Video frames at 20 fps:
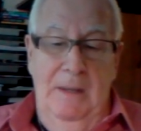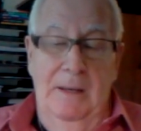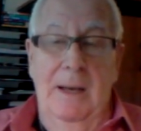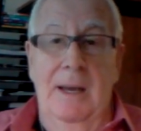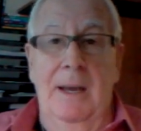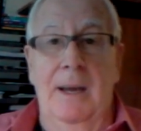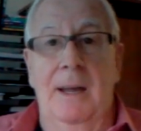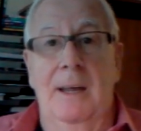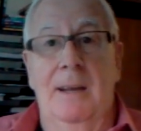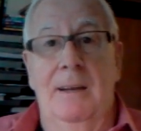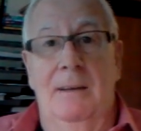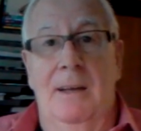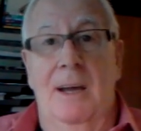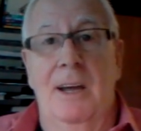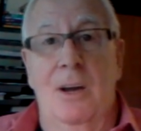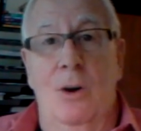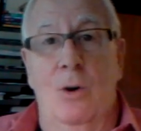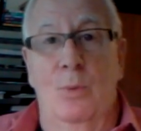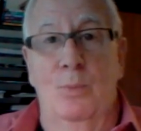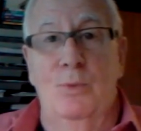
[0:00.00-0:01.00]
And
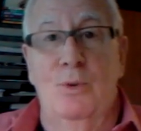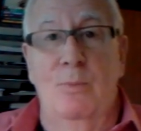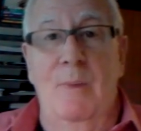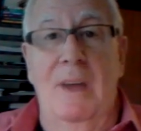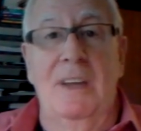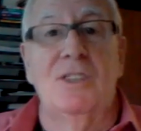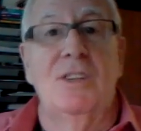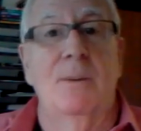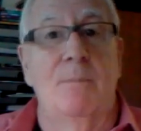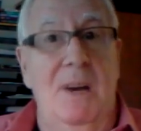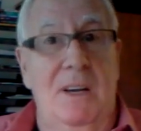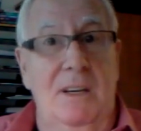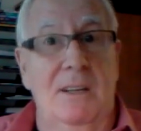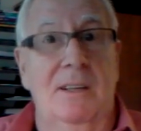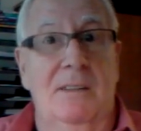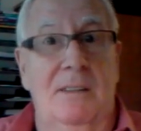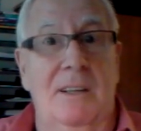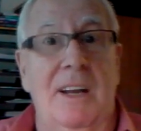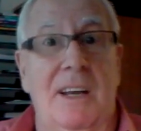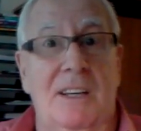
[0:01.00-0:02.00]
I hope to make some money
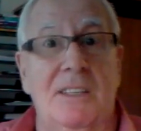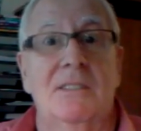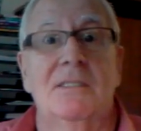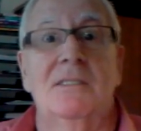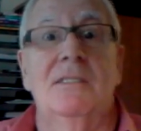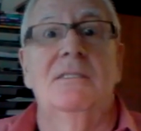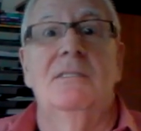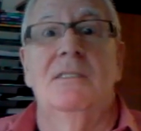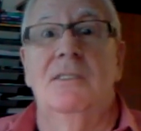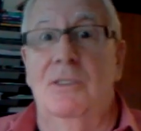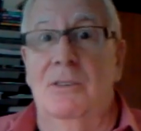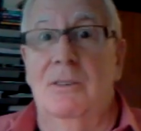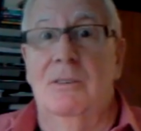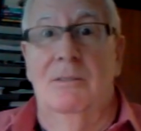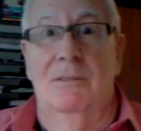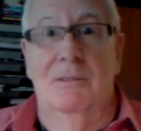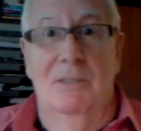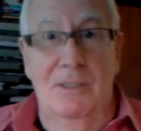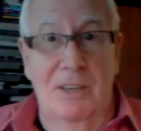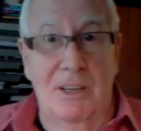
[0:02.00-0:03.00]
in the next
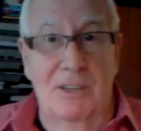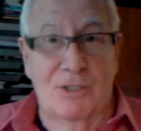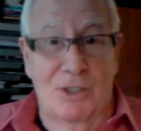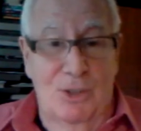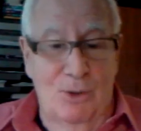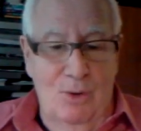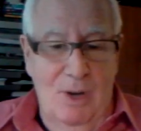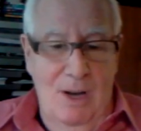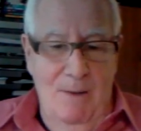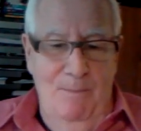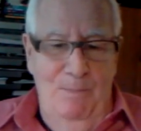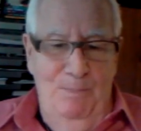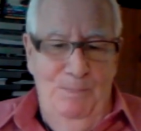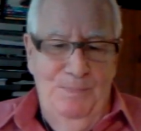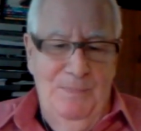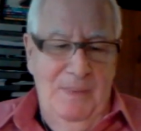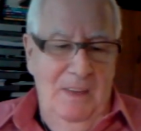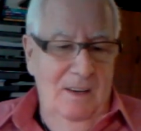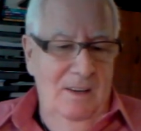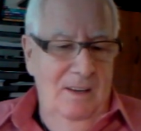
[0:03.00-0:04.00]
years to come.
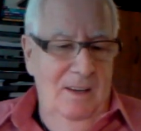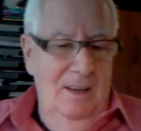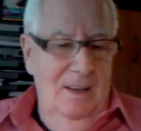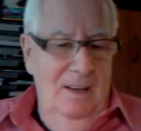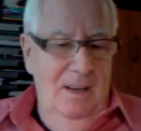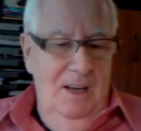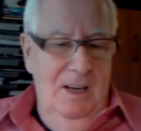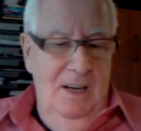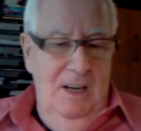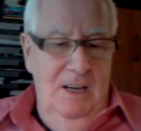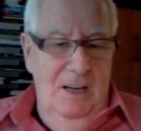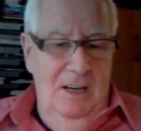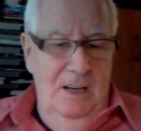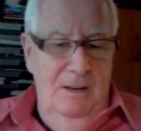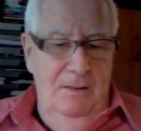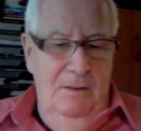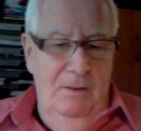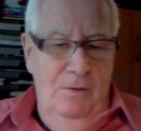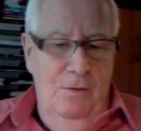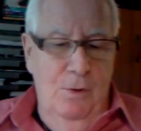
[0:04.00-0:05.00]

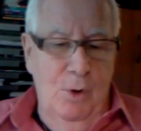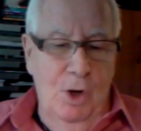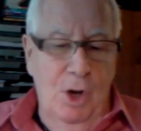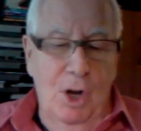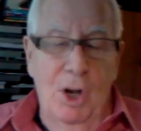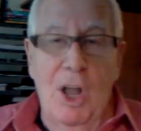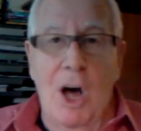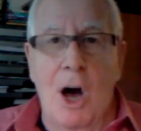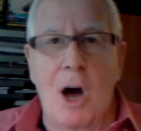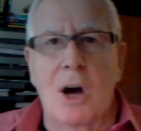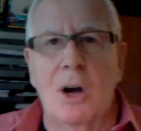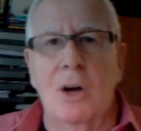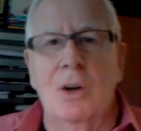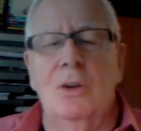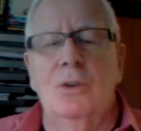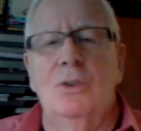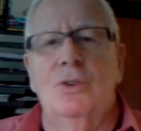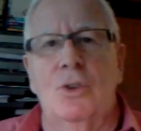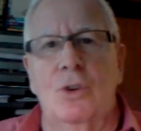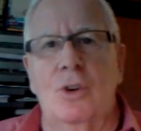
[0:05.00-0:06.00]
For the
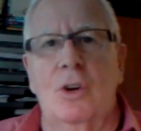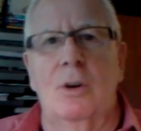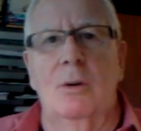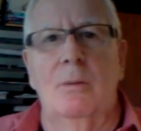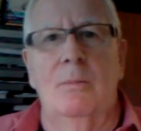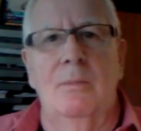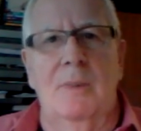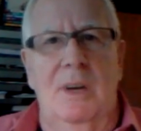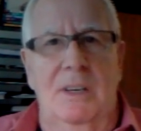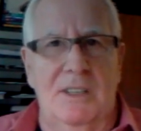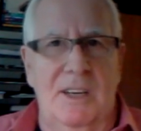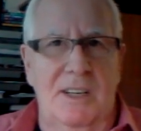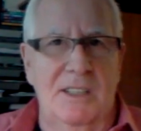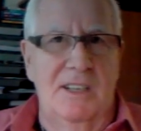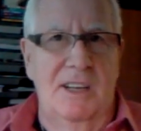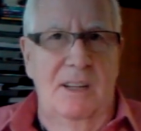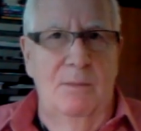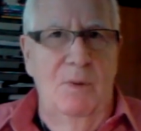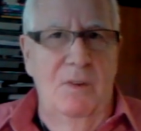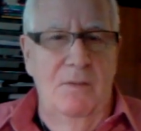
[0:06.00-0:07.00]
long term, as I
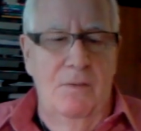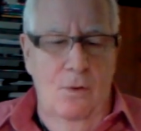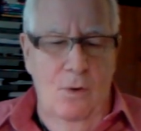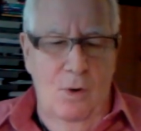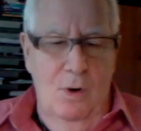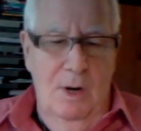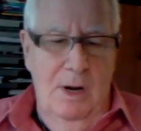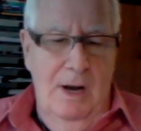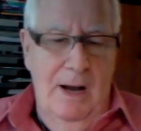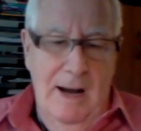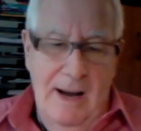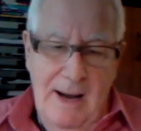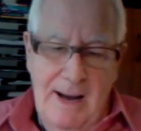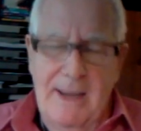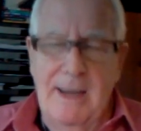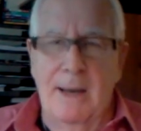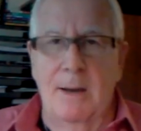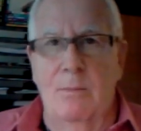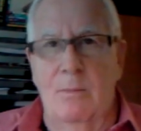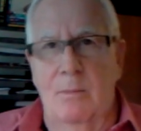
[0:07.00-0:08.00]
said before, I
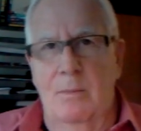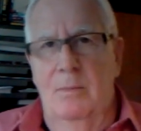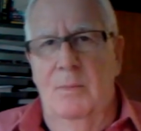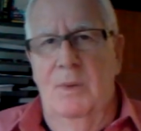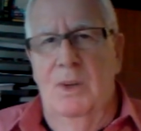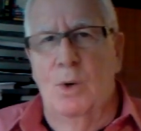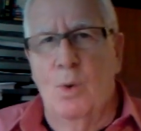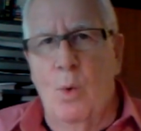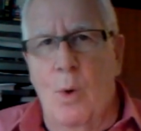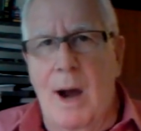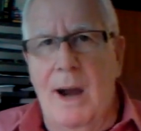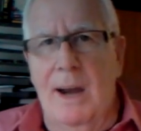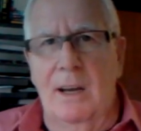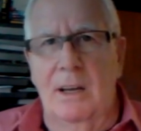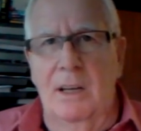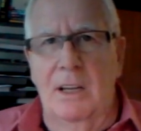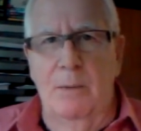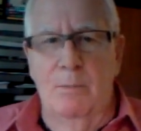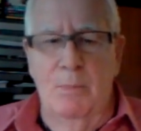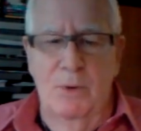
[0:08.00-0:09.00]
am
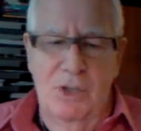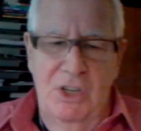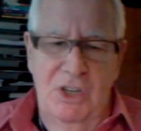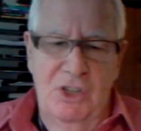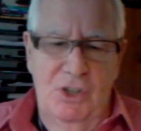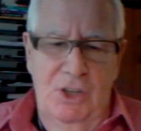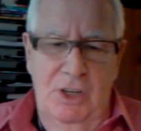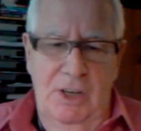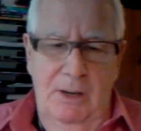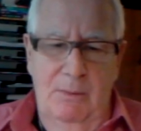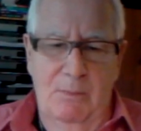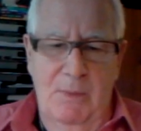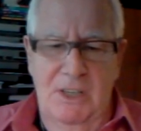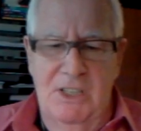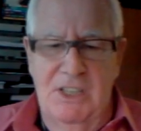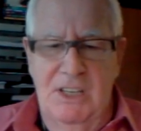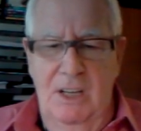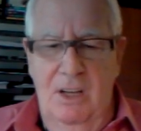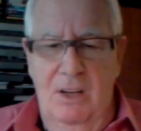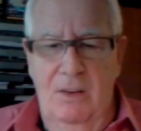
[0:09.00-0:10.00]
quietly positioning
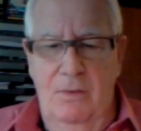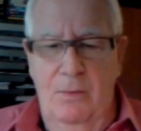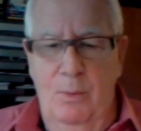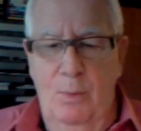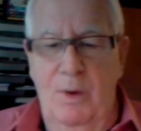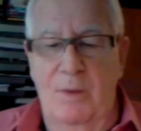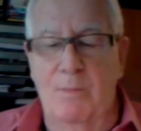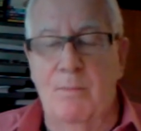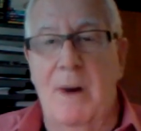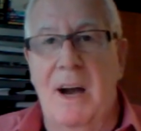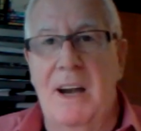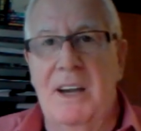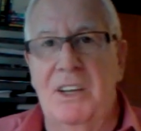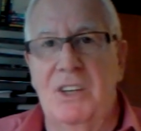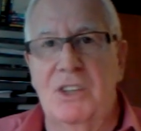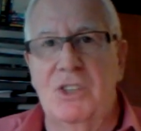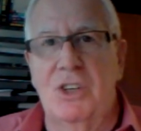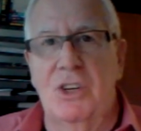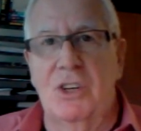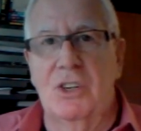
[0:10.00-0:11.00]
myself with
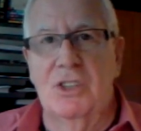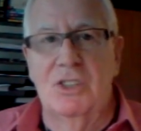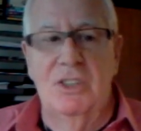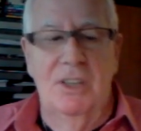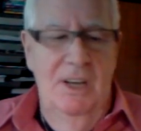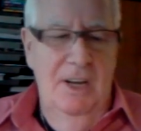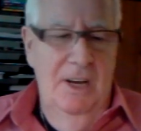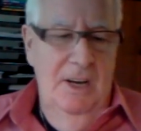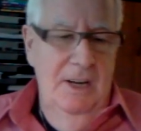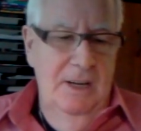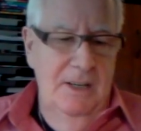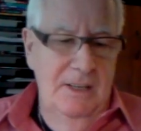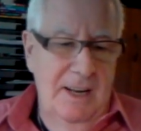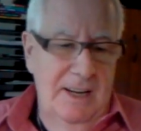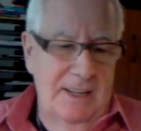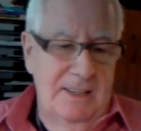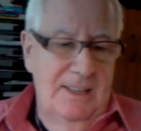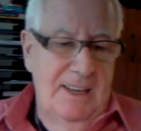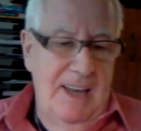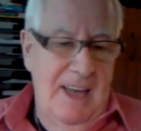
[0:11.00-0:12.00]
mining shares
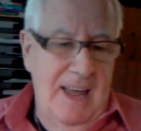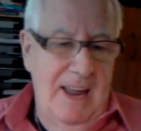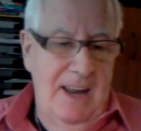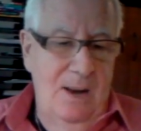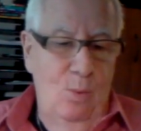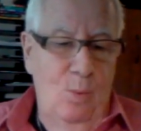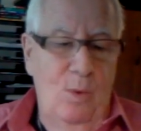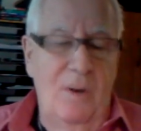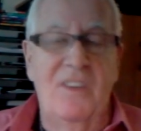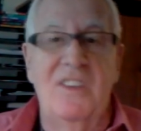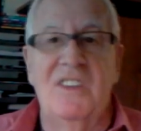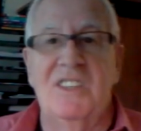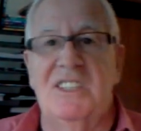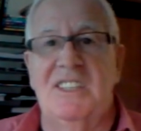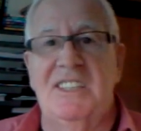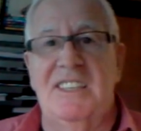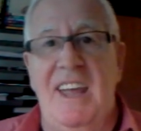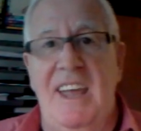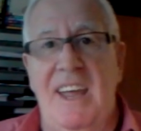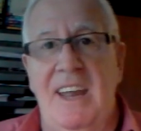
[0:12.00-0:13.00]
that can
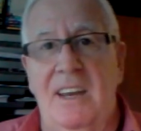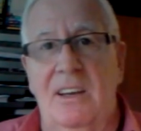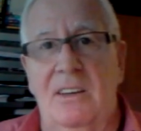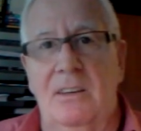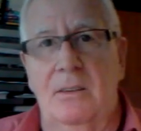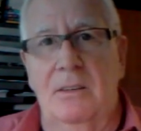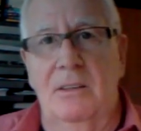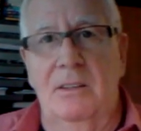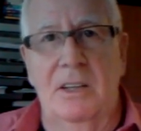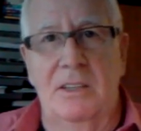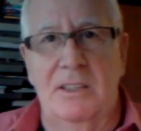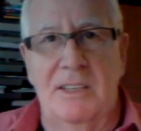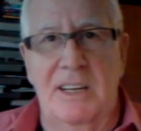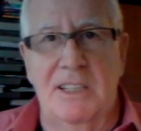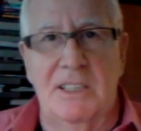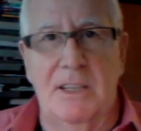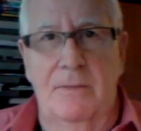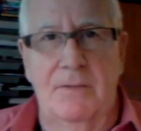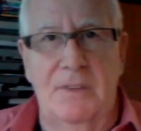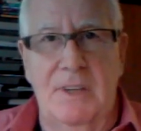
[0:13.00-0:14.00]
withstand the
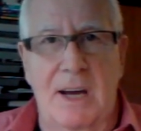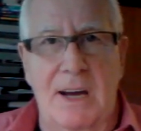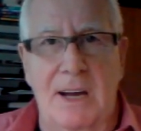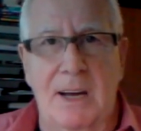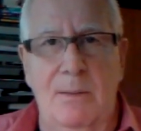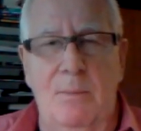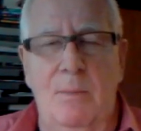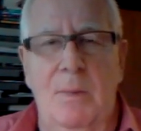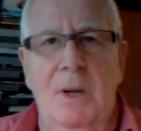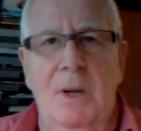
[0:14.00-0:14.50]
test of time.